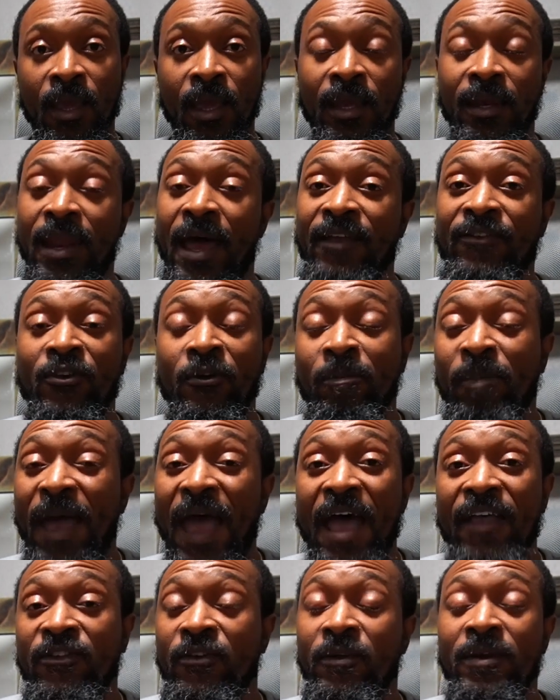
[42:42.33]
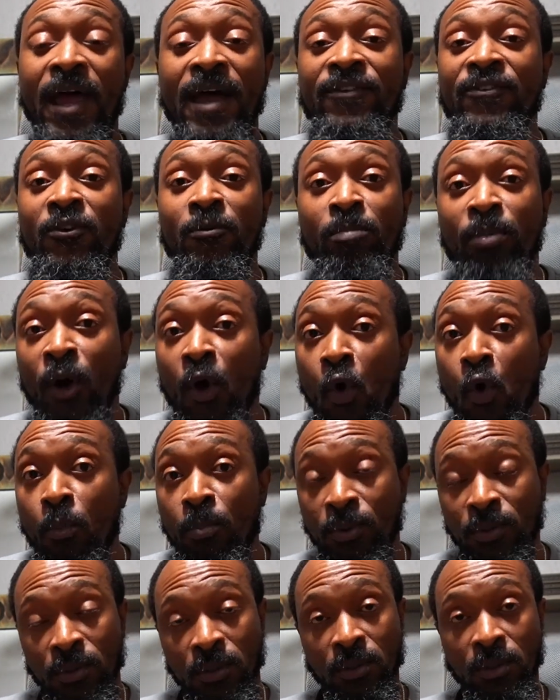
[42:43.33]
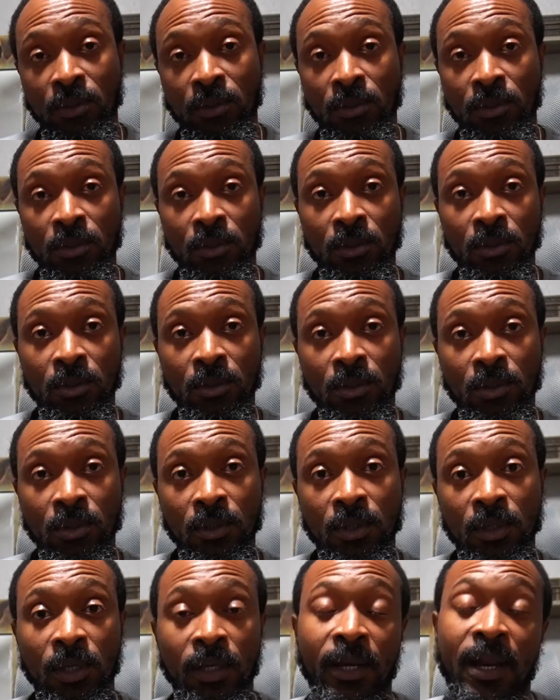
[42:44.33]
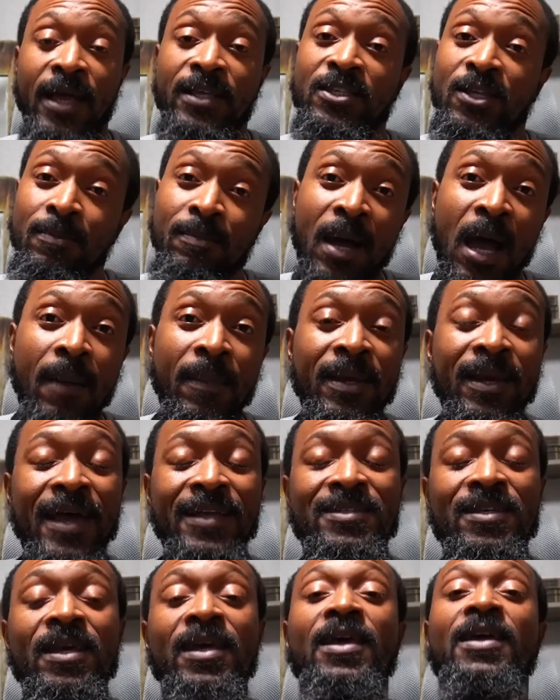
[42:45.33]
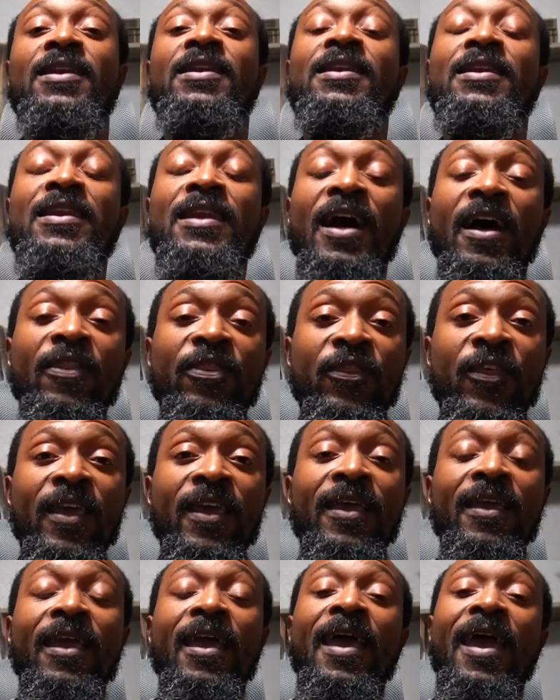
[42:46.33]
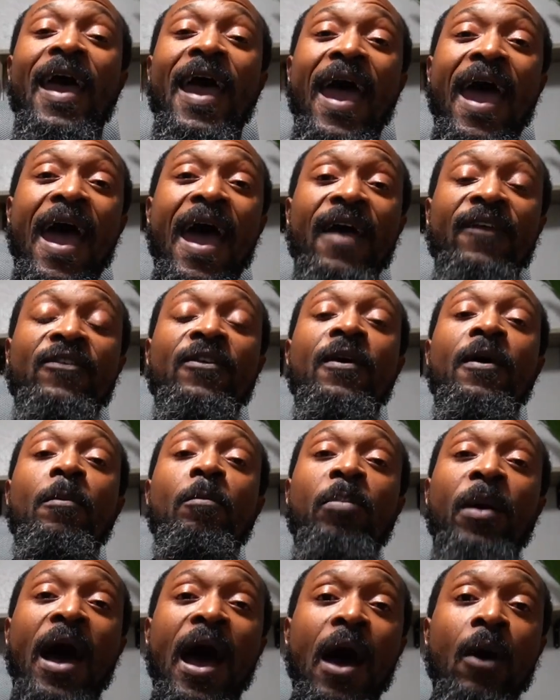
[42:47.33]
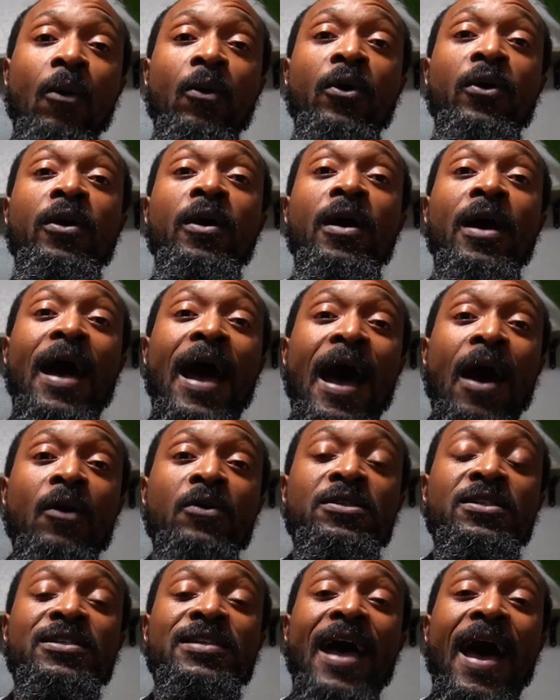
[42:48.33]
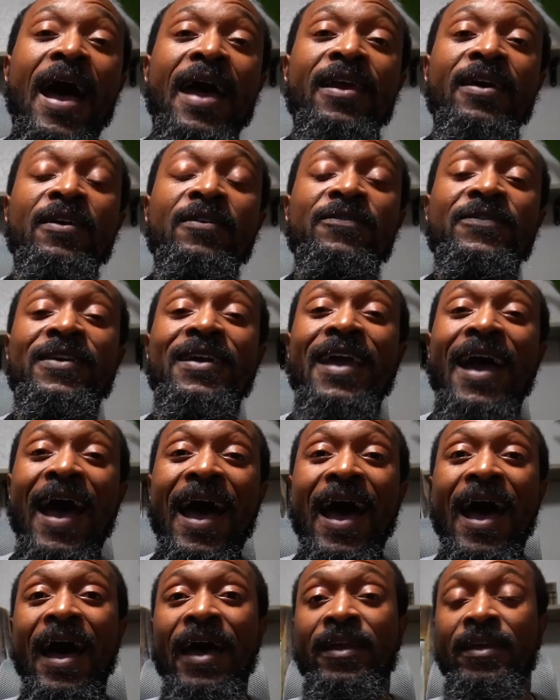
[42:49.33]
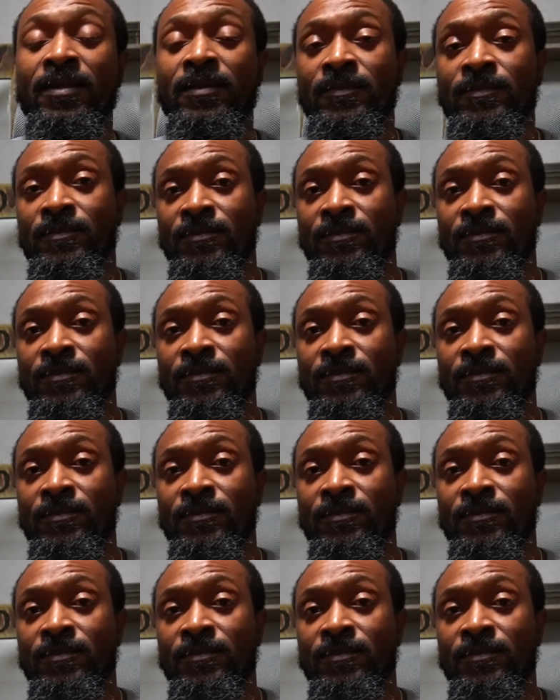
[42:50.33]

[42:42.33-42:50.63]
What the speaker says: Not your pastor, not your pope, not your mama, nothing has power outside of God.